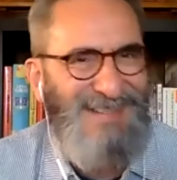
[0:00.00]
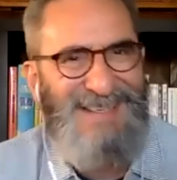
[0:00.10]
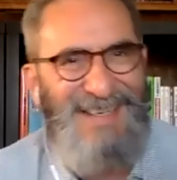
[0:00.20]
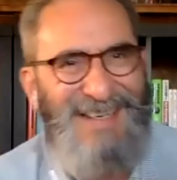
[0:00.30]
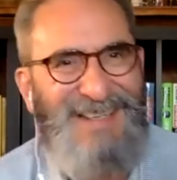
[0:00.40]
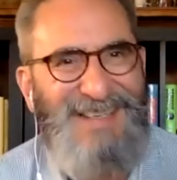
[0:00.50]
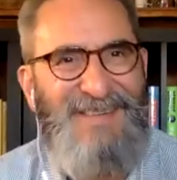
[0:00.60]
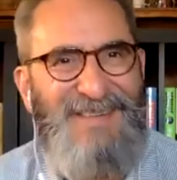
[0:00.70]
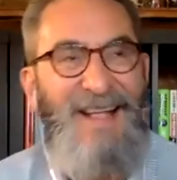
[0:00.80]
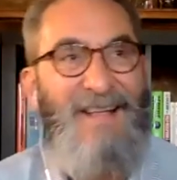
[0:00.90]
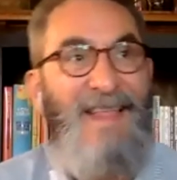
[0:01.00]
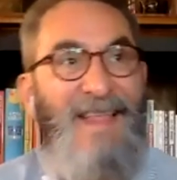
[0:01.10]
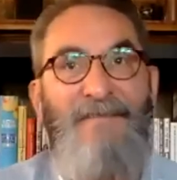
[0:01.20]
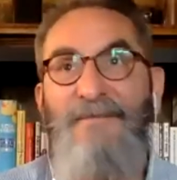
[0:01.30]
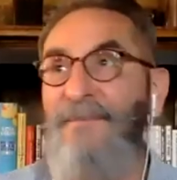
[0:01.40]
you know,
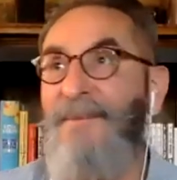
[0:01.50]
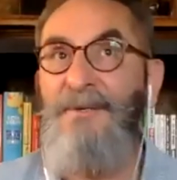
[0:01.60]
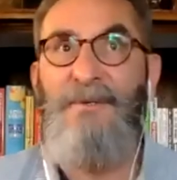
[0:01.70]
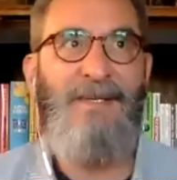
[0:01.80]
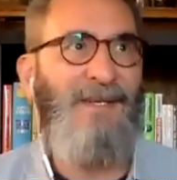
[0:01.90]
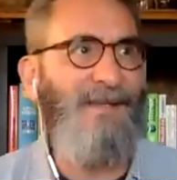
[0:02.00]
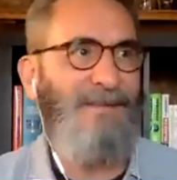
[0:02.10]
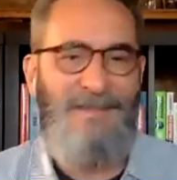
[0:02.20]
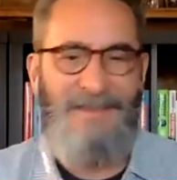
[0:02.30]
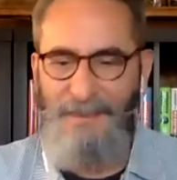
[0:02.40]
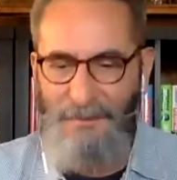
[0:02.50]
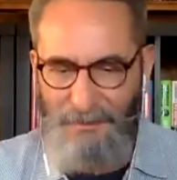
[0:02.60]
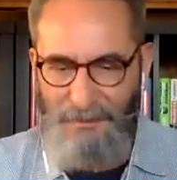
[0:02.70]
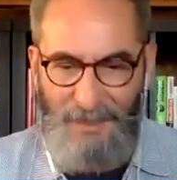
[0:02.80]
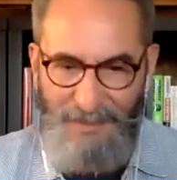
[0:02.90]
heaven forbid you didn't get
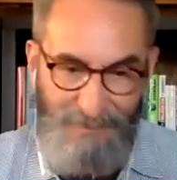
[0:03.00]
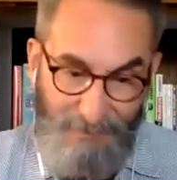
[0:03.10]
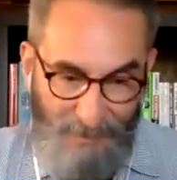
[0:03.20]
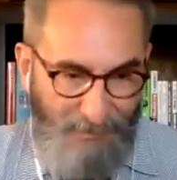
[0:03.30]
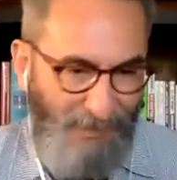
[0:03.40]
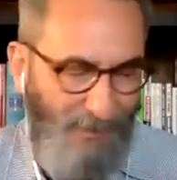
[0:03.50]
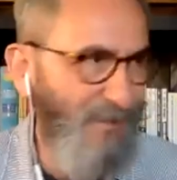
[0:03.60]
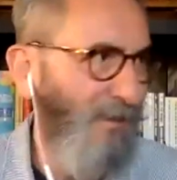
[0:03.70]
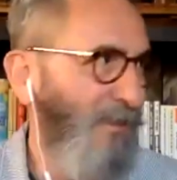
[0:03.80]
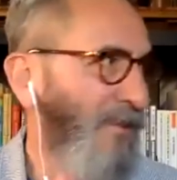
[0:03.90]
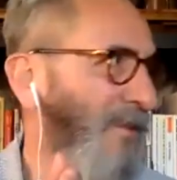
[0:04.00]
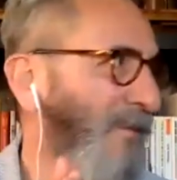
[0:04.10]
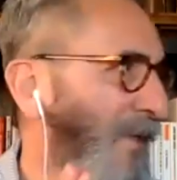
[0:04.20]
cereal right. Oh, my parents are abusive.